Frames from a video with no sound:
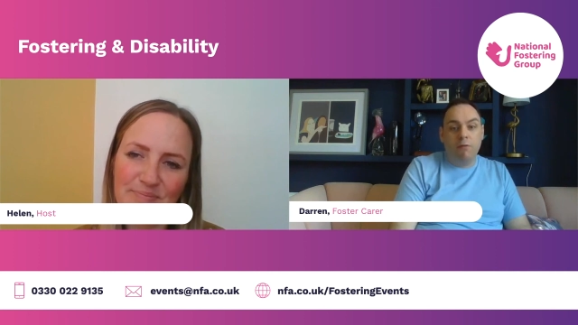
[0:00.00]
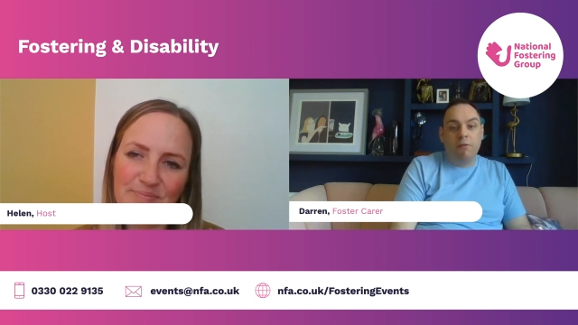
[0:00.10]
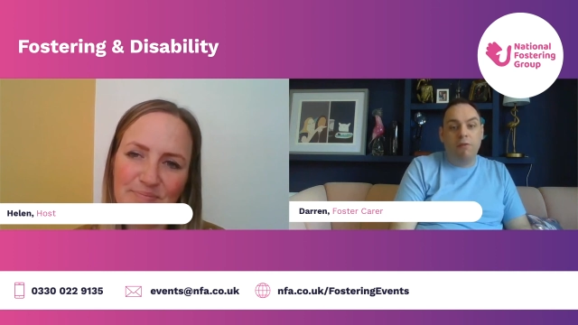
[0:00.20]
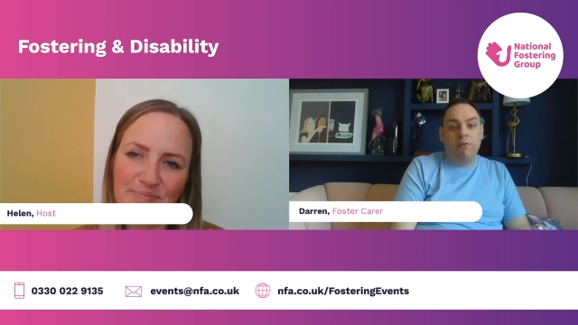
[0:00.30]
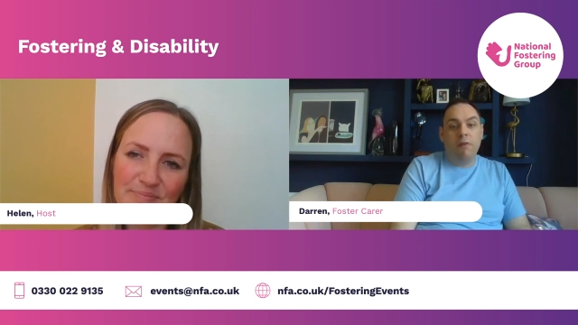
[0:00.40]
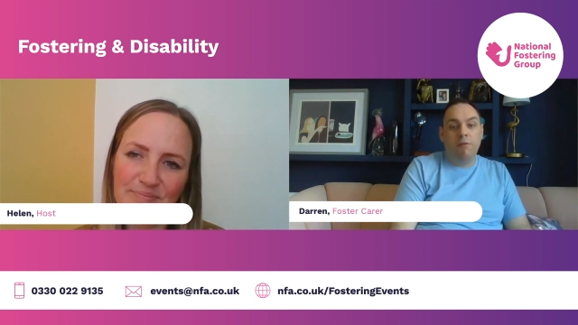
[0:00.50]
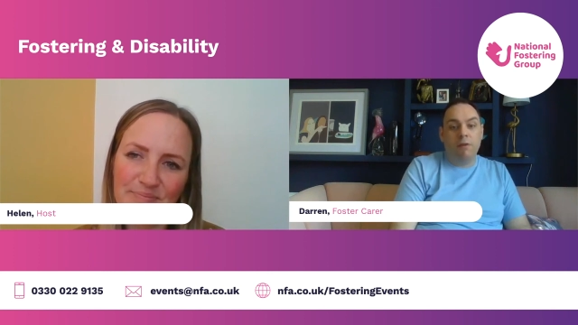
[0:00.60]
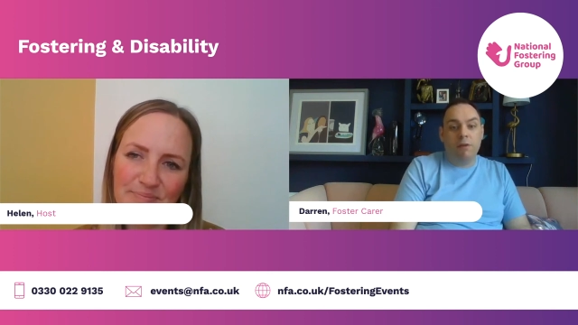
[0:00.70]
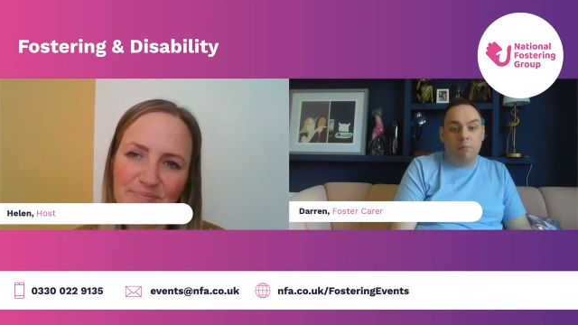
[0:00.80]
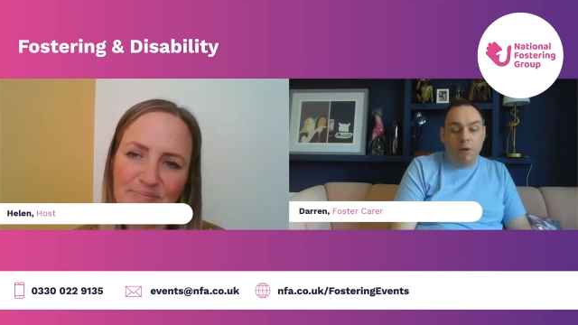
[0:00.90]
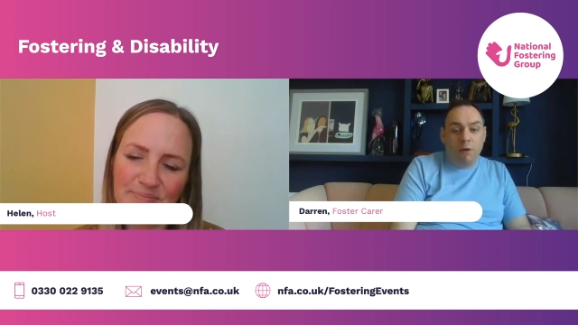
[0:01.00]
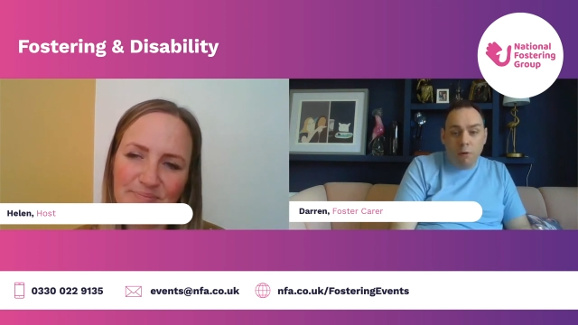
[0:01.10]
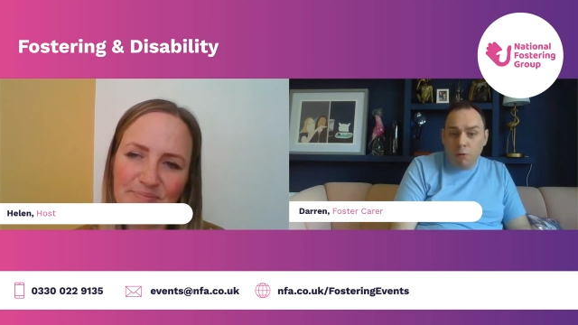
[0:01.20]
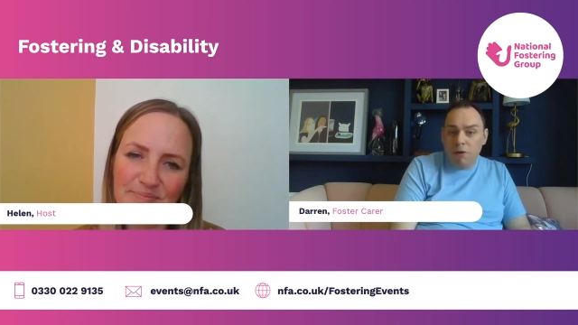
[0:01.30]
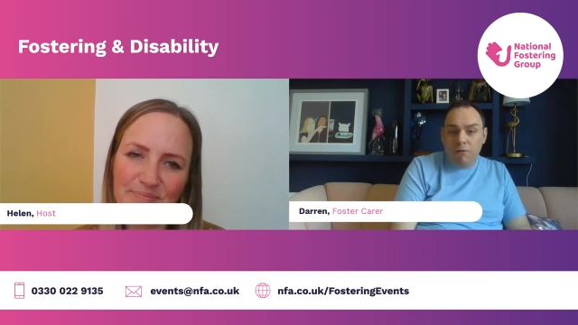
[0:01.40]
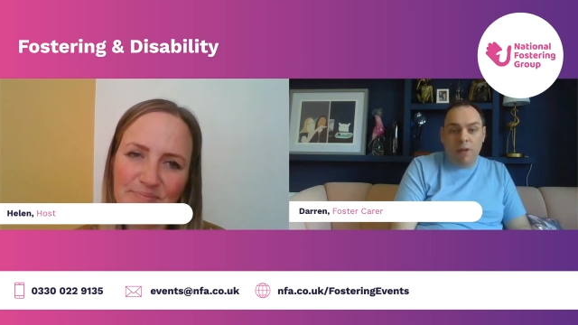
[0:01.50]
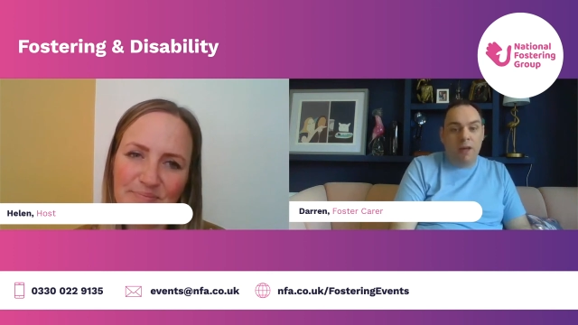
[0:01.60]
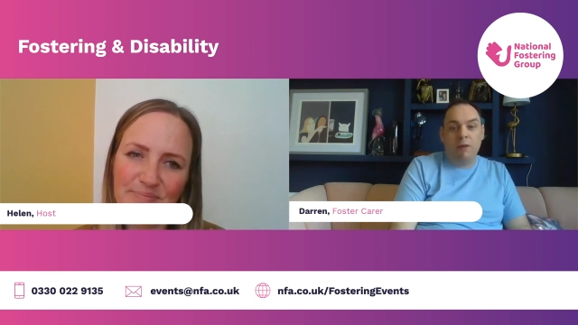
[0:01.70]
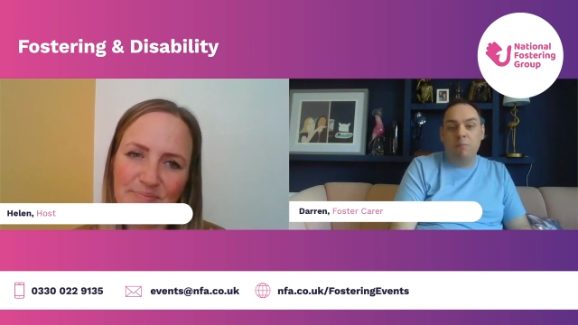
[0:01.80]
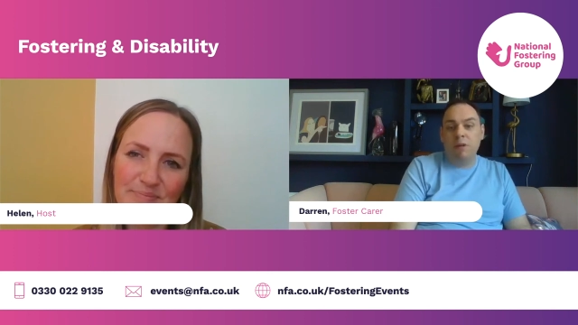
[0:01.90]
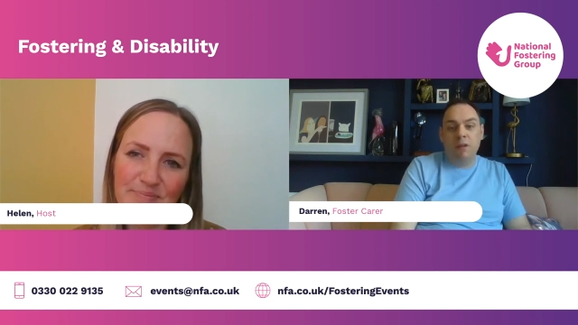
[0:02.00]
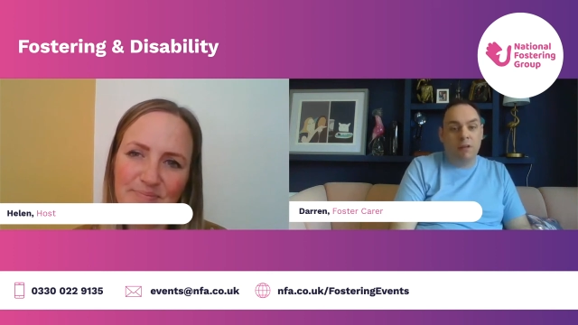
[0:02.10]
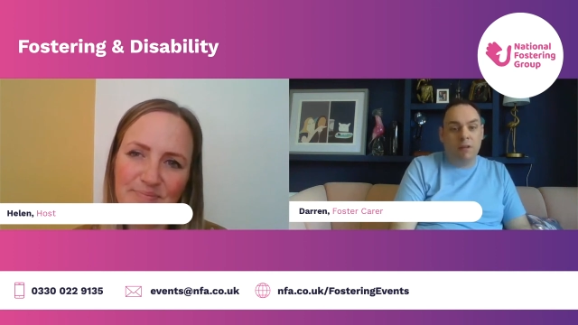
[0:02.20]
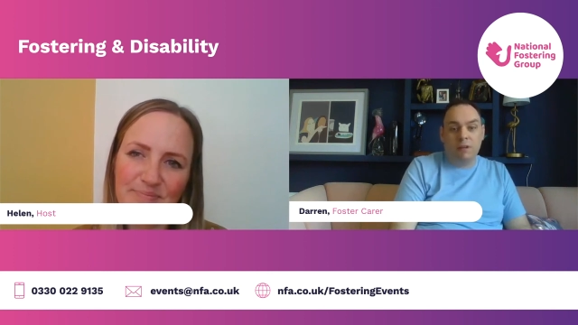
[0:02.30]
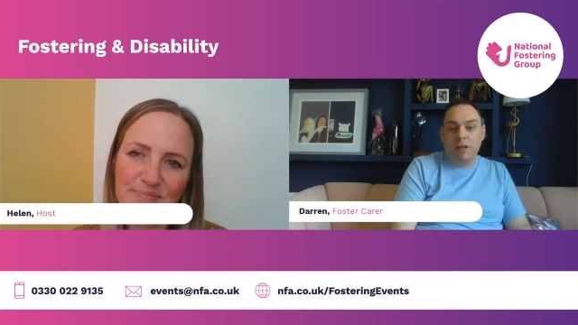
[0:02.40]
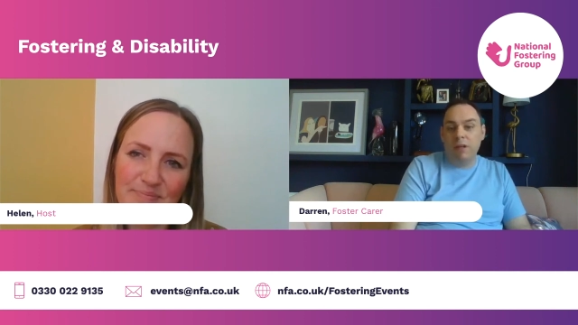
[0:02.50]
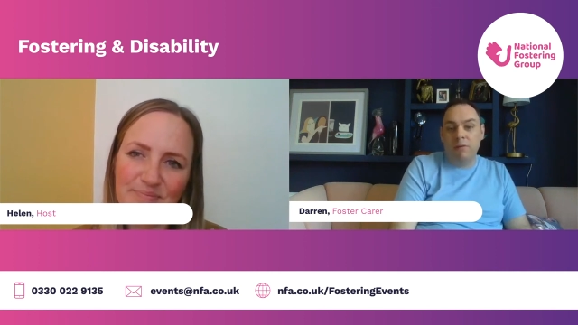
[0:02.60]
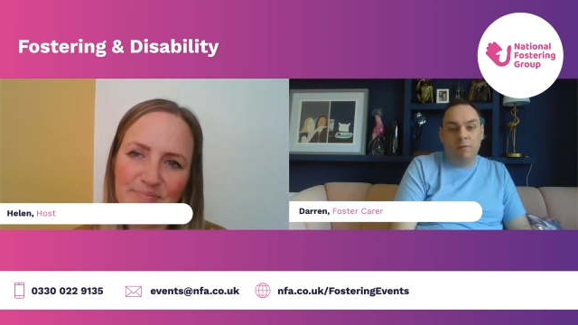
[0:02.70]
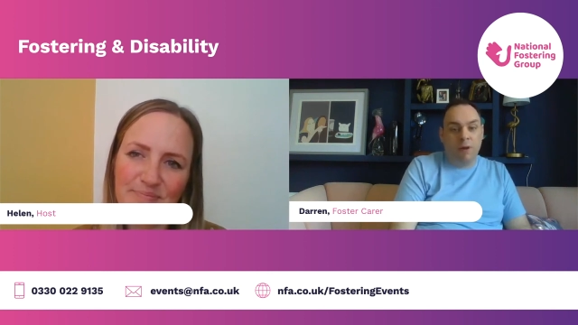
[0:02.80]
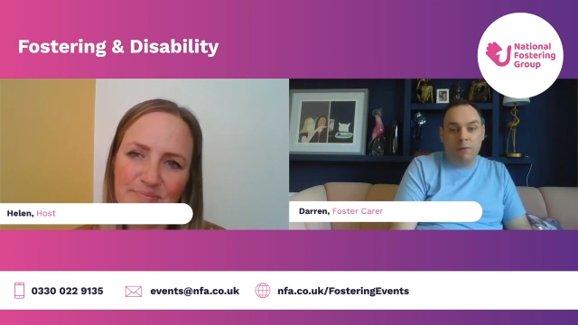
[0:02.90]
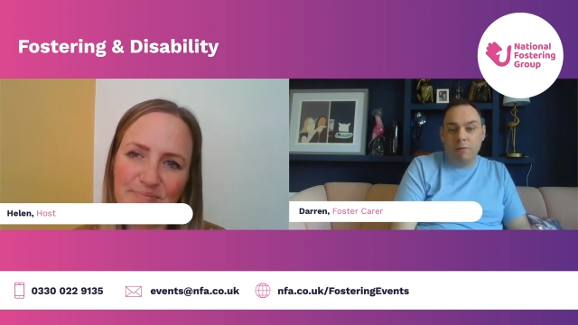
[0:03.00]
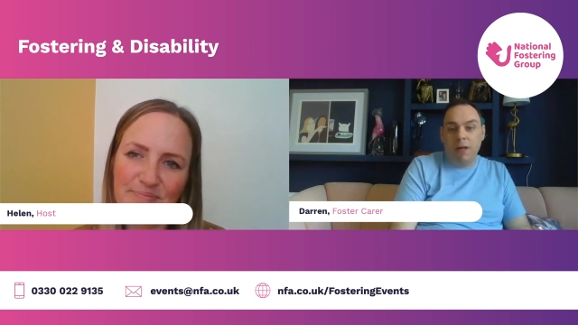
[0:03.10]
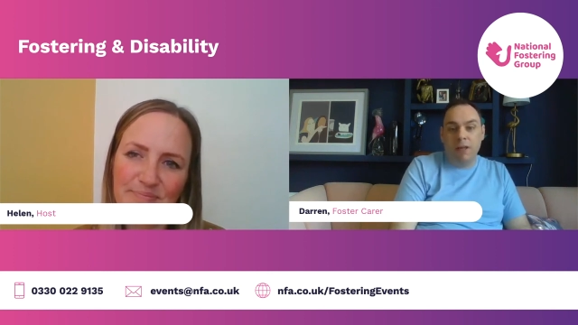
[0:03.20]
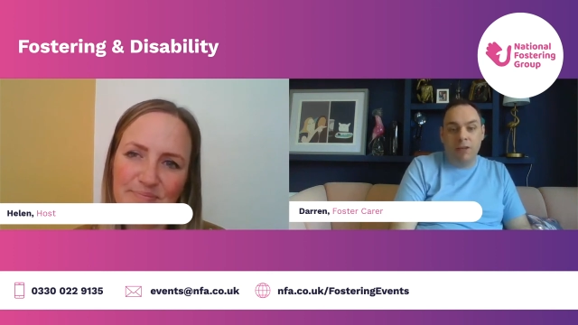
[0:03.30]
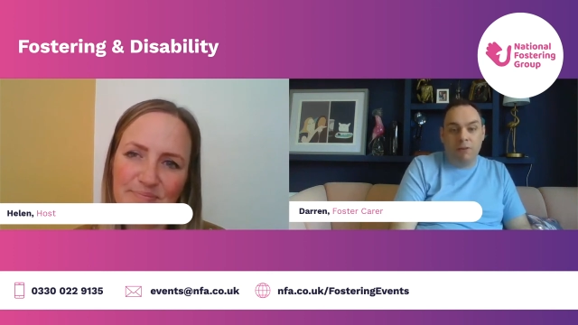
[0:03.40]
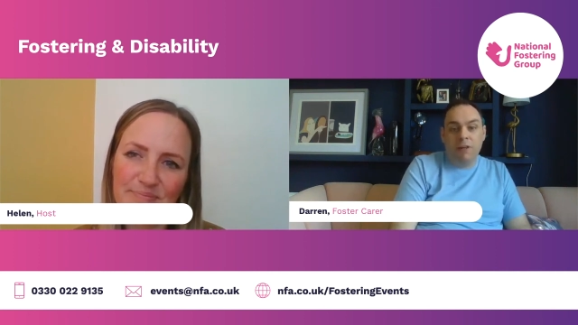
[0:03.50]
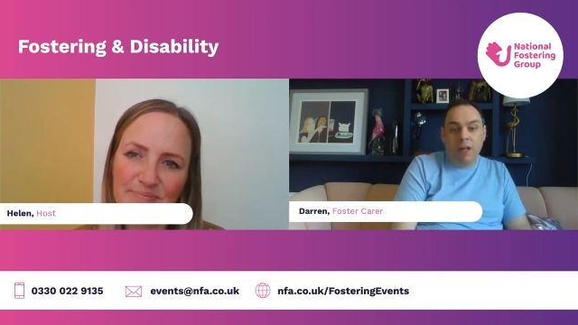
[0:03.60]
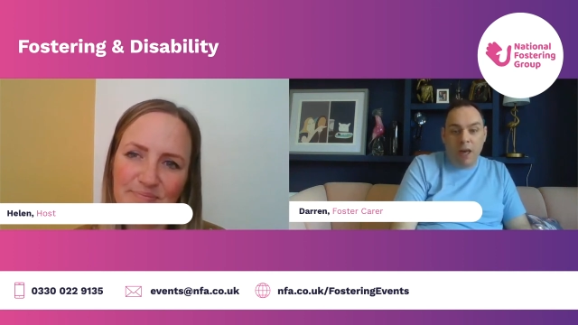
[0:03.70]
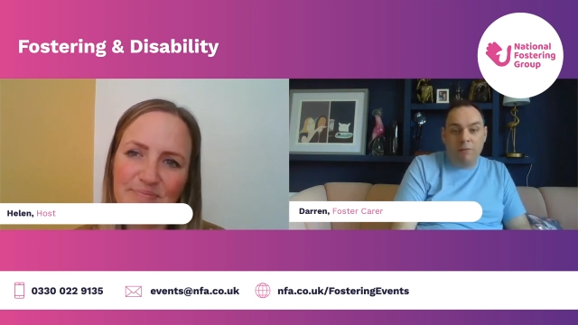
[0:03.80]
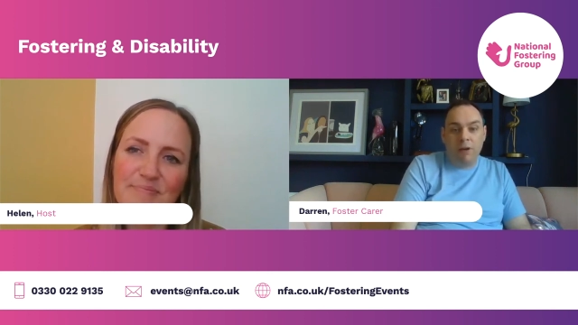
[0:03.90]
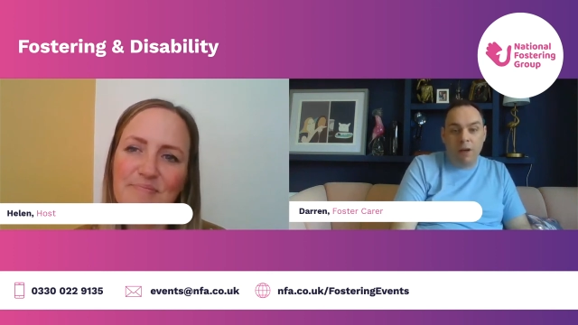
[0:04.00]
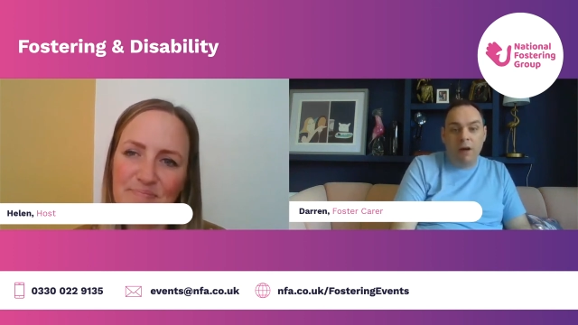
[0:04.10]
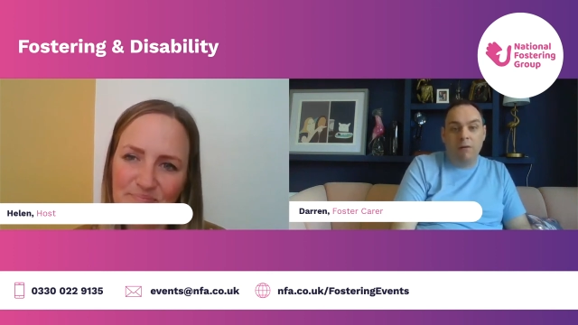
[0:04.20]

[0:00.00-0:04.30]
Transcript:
Speaker 1: morals and stuff in them. But all of that can be done in a fun way. You can have a